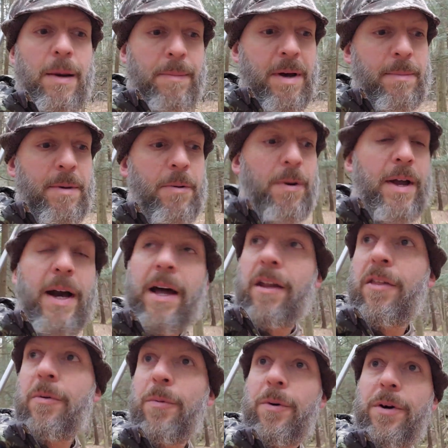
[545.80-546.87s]
I'm on my way
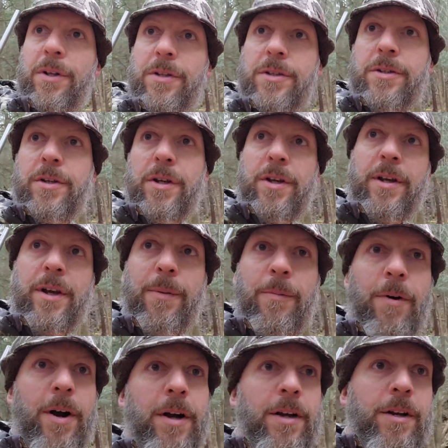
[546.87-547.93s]
out of the woods.
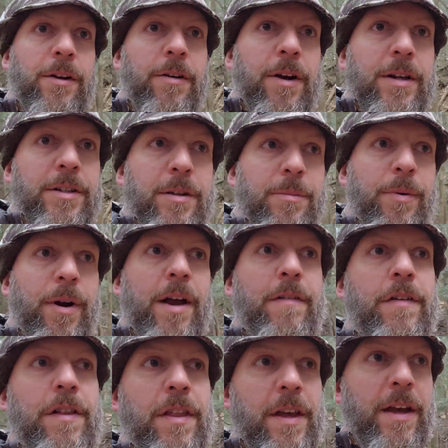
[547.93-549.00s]
I'm walking across the
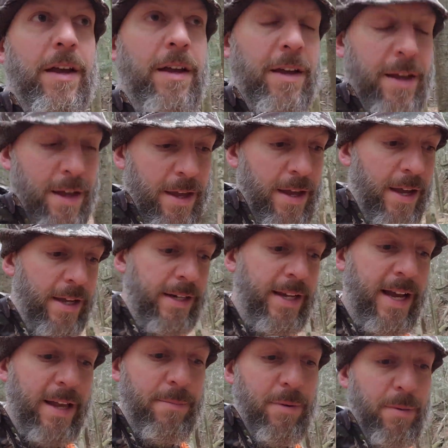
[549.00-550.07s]
private that
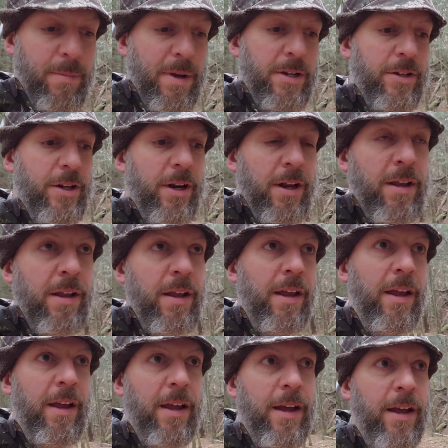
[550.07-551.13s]
I'd gotten permission
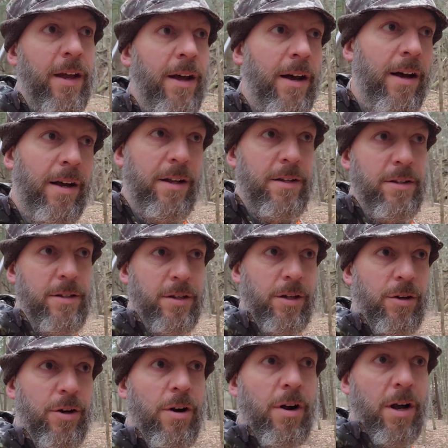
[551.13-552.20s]

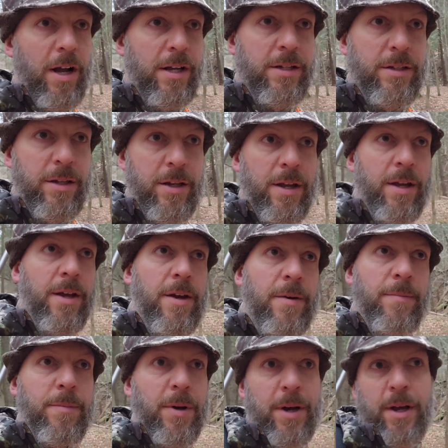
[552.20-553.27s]
to cross,
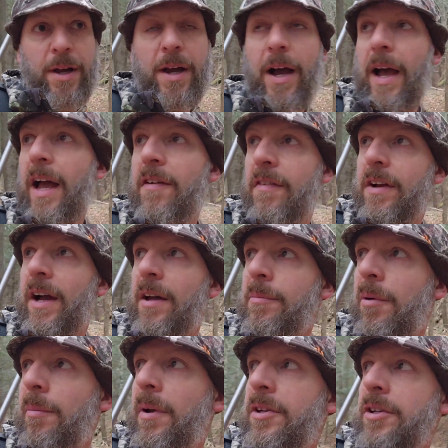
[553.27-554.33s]
but I haven't
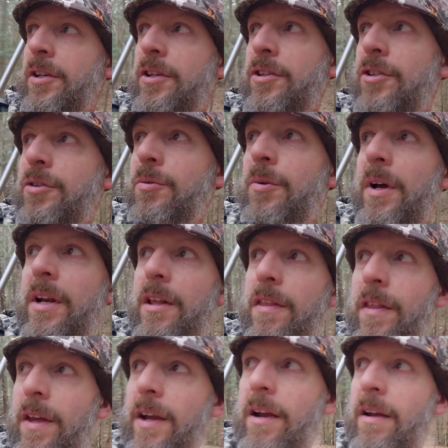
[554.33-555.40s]
gotten permission to shoot
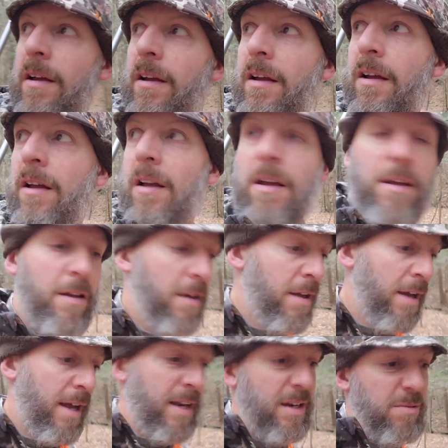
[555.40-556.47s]
anything.
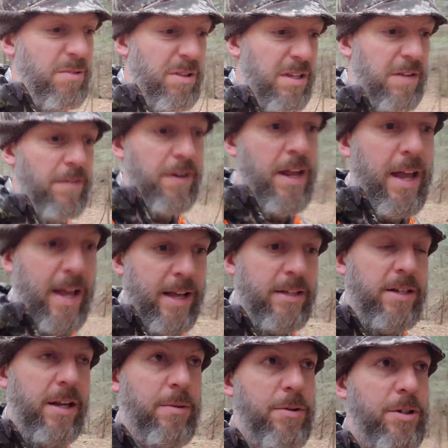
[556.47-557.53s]
I didn't really even
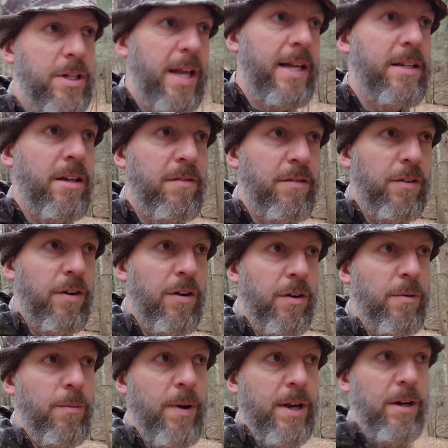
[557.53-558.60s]
ask. I was just asking for
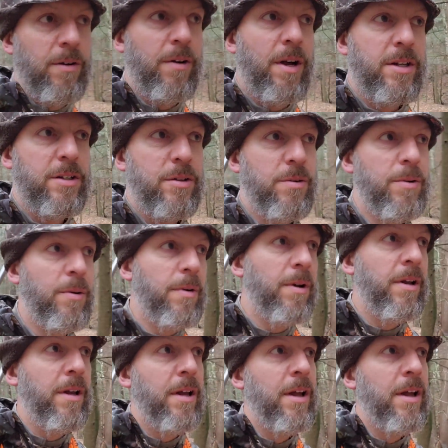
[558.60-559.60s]
a way to cross through.